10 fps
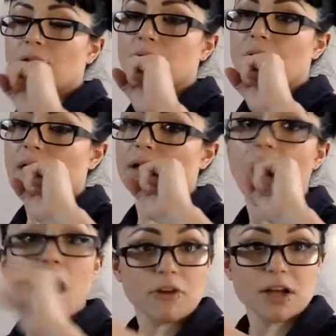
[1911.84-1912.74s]
like
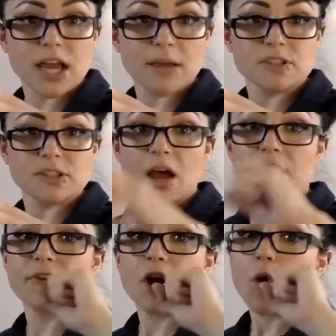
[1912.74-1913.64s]
hot rod type stuff
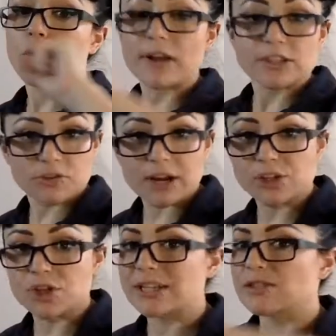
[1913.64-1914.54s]
or
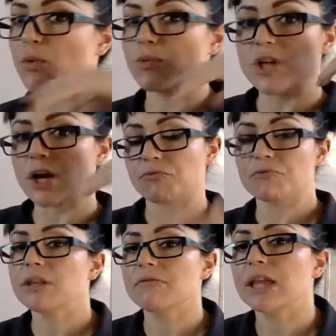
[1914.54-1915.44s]
restorations, when we're talking
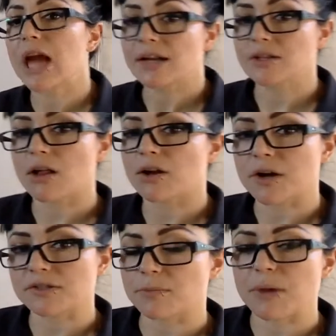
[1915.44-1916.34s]
really, really high dollar
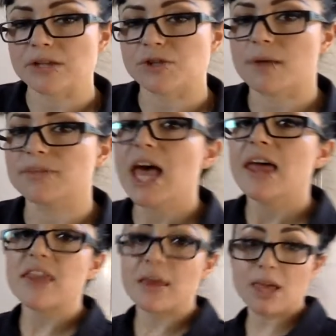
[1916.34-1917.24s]
custom paint jobs,
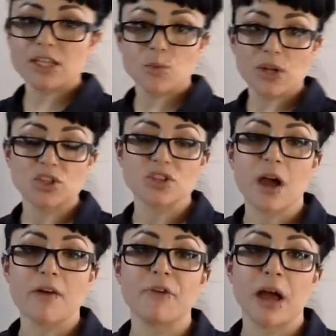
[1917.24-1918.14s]
they may switch to
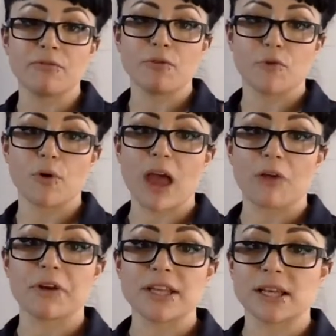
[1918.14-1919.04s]
dot five for that
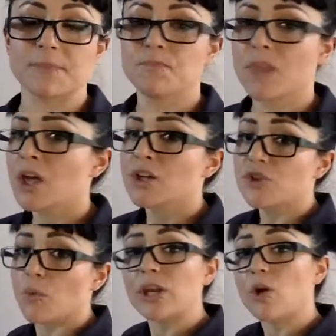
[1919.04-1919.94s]
reason.
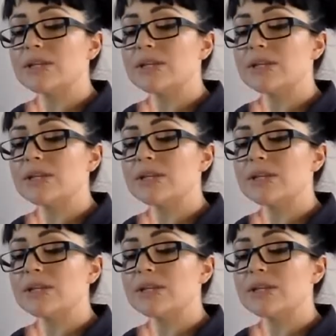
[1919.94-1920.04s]
So we know